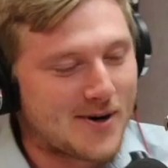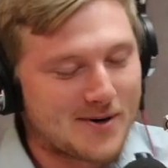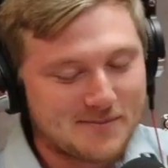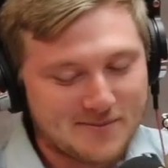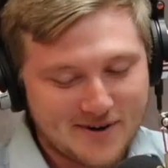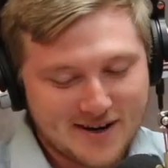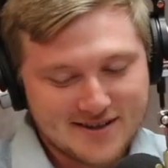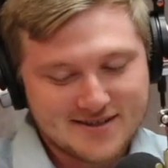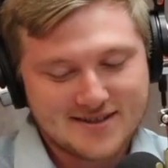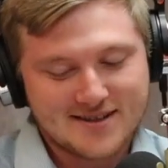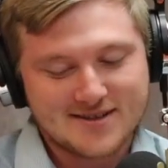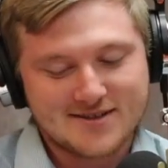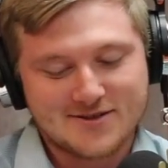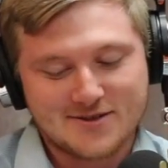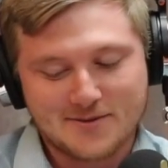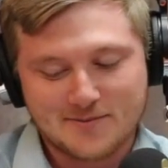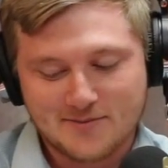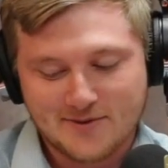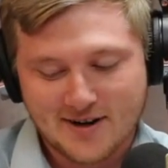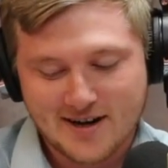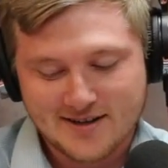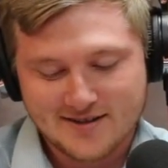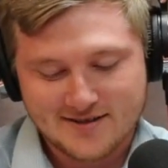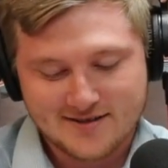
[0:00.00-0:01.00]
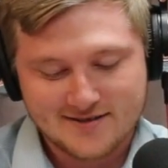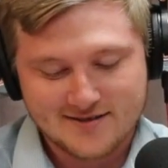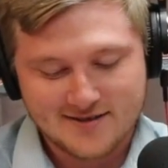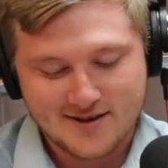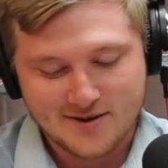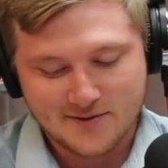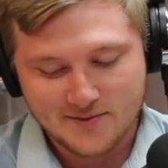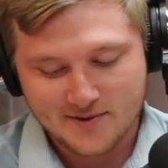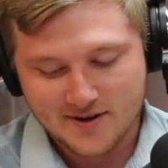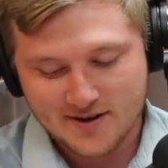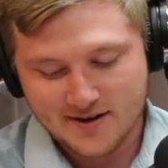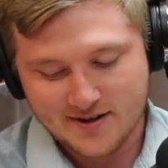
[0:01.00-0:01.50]
our presidential impressions.
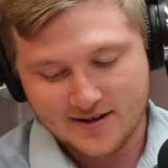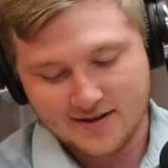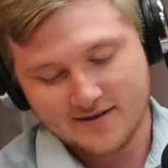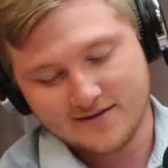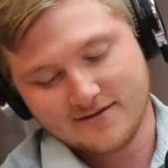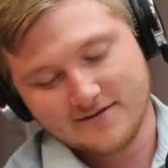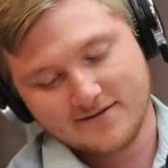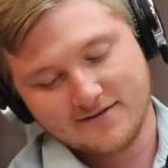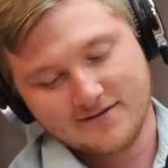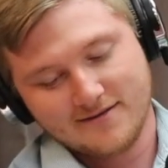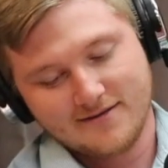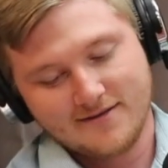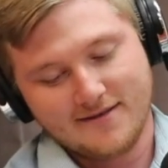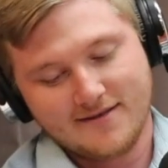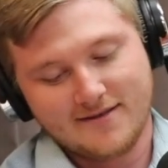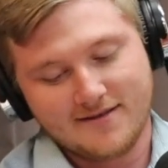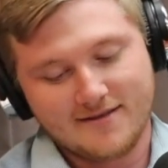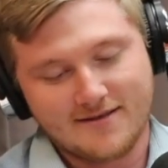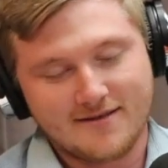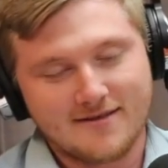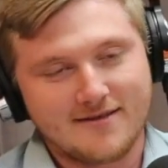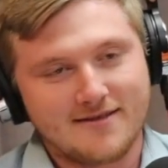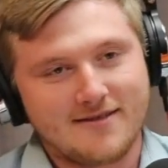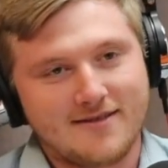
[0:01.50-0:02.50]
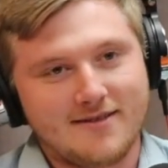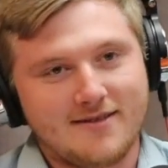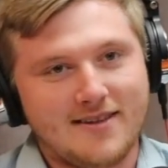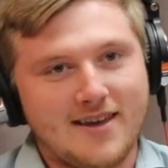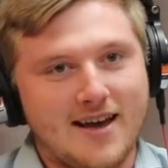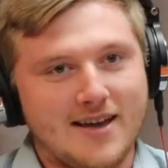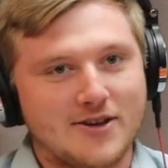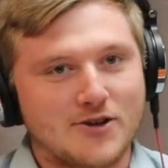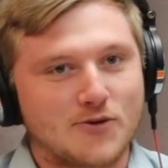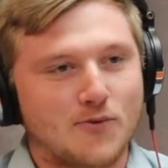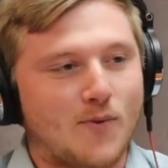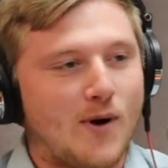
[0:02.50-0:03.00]
No, we're going to...
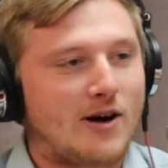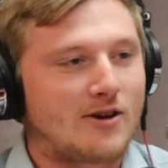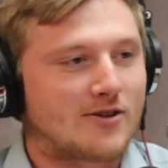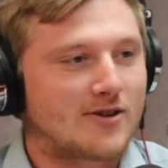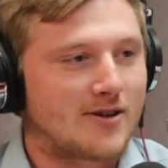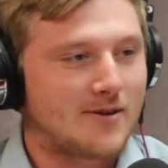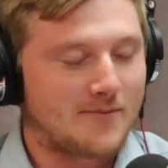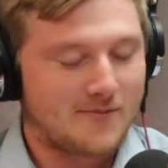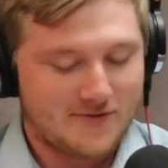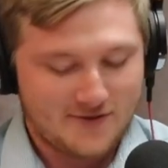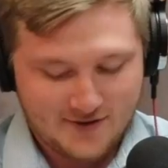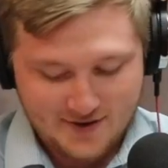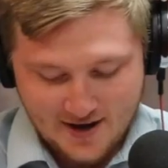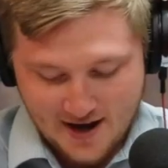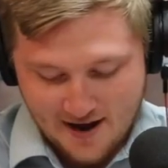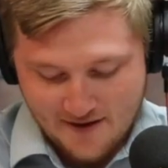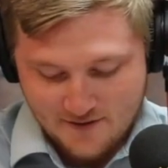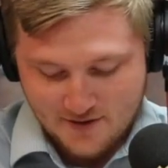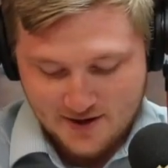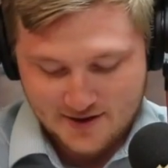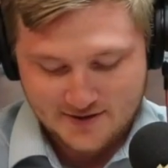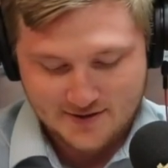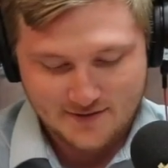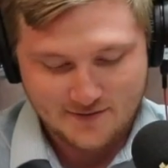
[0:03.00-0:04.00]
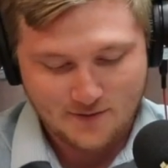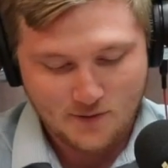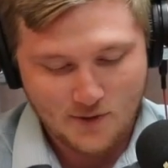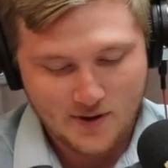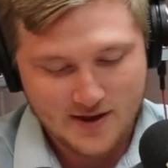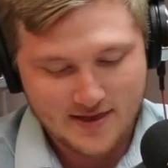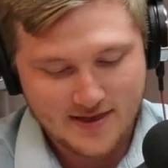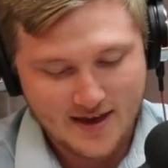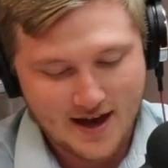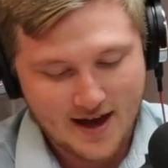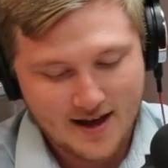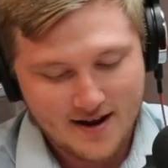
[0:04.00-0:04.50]
Yeah, you're welcome for having us
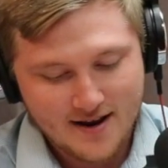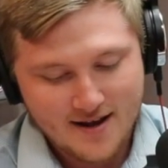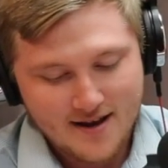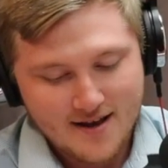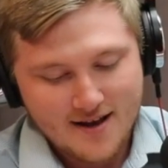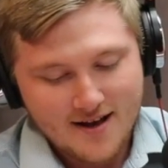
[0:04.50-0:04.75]
avoid that.